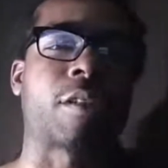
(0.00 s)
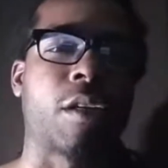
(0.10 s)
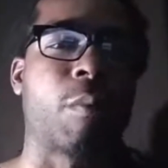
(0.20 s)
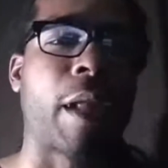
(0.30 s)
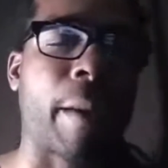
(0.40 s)

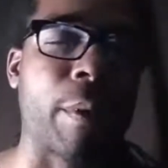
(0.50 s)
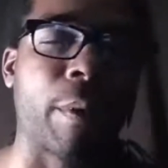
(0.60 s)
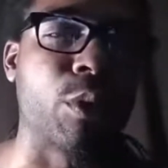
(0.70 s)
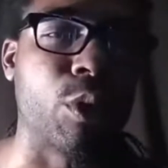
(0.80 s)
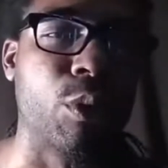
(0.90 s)
some black
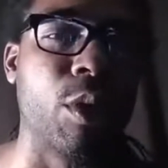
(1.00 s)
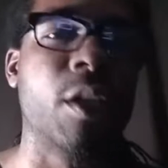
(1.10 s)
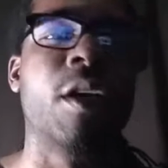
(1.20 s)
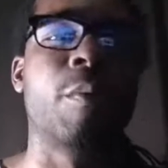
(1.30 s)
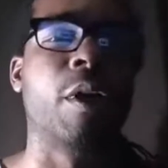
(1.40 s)
people to it,
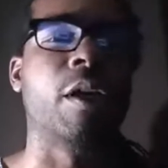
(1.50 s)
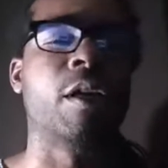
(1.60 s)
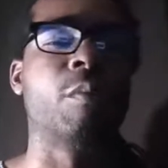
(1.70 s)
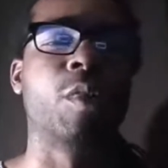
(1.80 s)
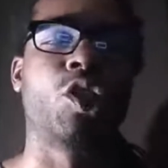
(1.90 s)
but
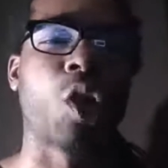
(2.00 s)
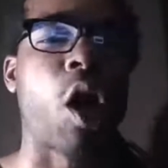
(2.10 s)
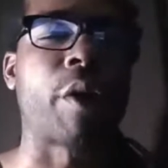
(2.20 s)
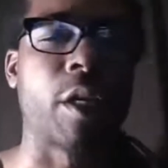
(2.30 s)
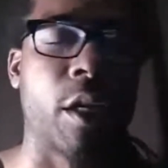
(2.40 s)

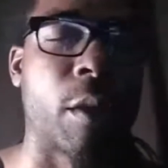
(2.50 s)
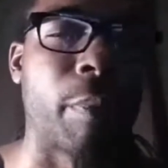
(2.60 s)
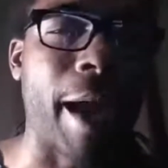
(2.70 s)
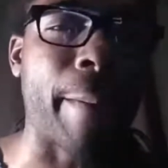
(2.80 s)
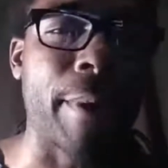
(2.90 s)
majority of the
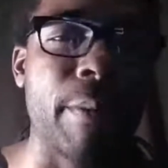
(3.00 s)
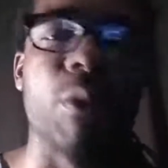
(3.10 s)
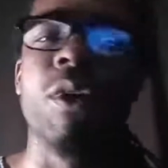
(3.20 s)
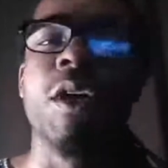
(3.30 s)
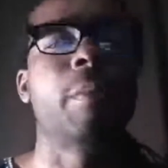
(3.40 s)
black people